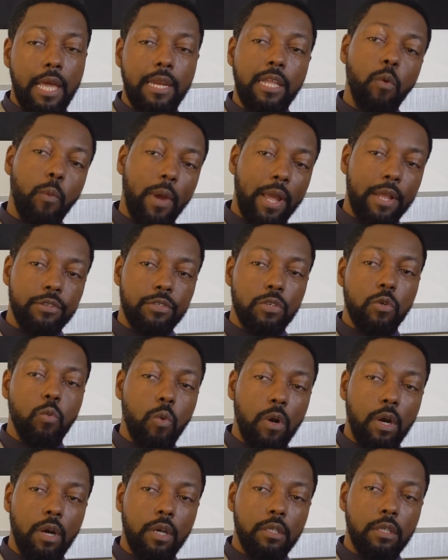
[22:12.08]
And he went into
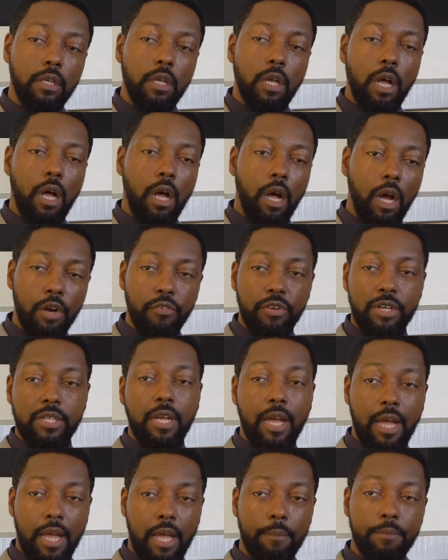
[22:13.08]
one 100
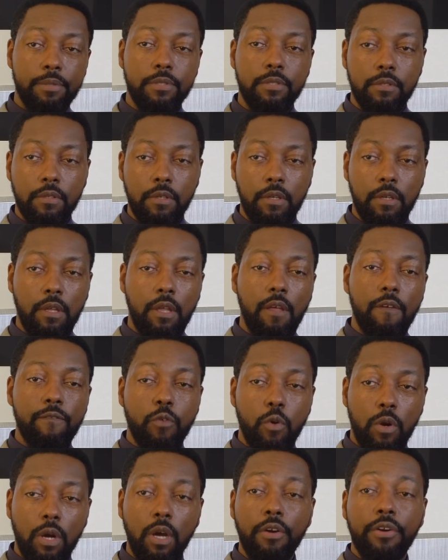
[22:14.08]
times
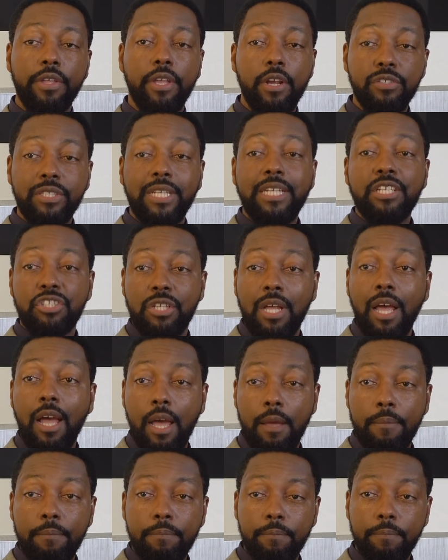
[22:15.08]
for 100 years each
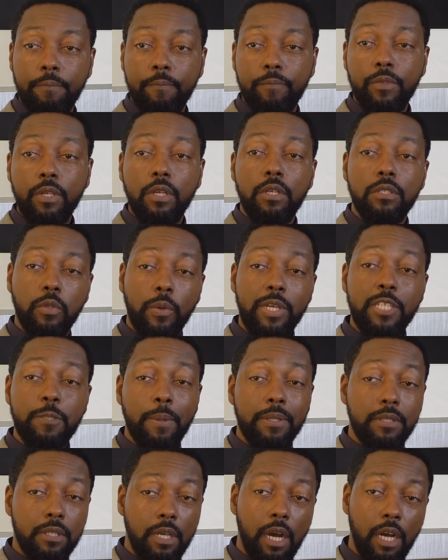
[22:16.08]
time. So he
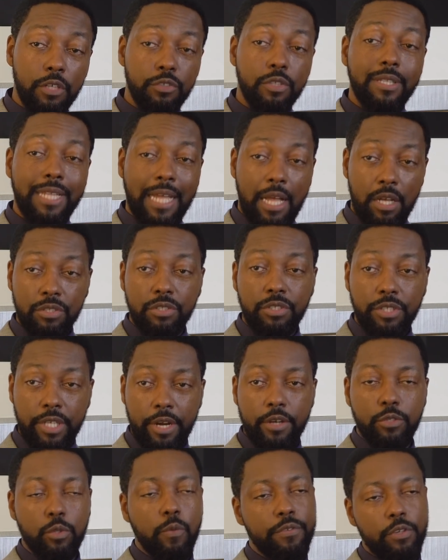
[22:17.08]
spent 100,000
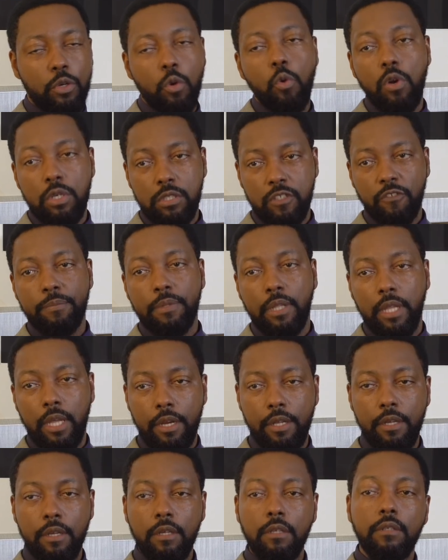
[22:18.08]
years over the course of
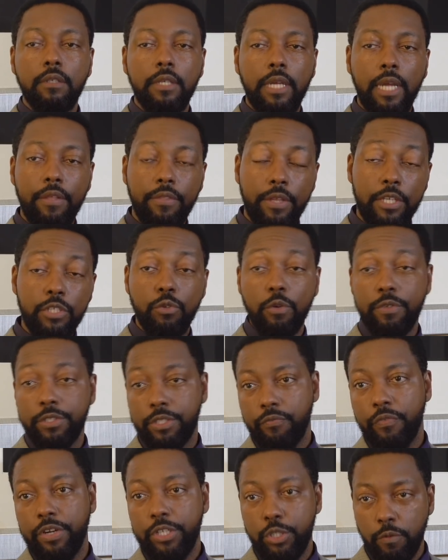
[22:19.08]
millennia in these
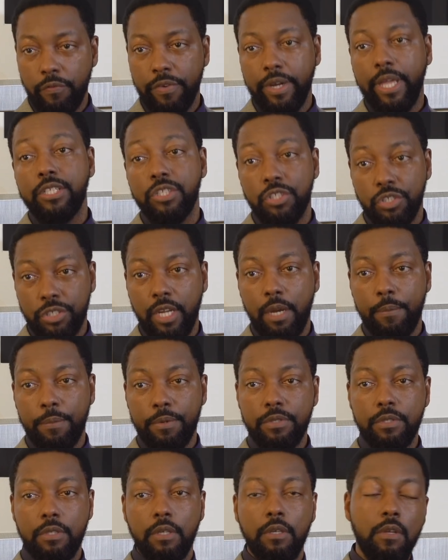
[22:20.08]
rejuvenation
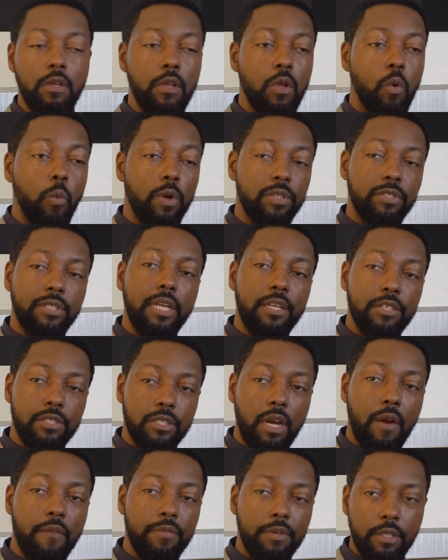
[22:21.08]
chambers, which they
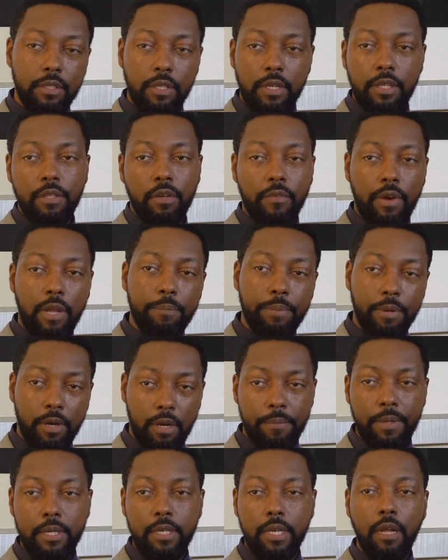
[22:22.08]
discovered underneath the Great
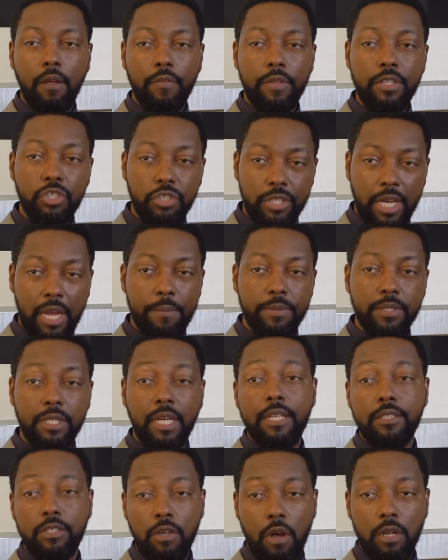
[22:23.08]
Pyramid now. These chambers that
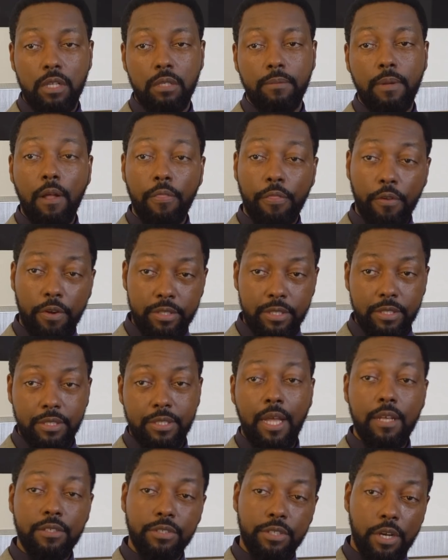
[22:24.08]
he talked about
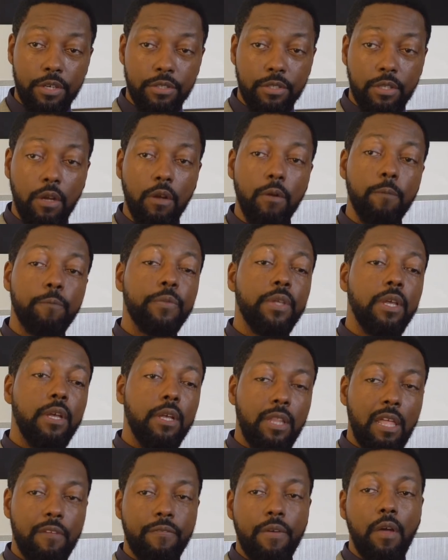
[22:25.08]
36,000 years ago,
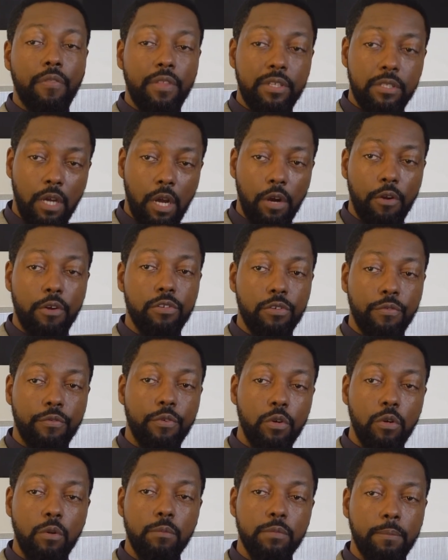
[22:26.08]
they found these hundreds of
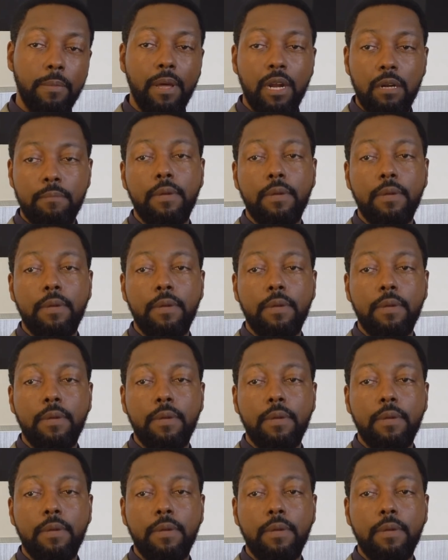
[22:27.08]
rooms about a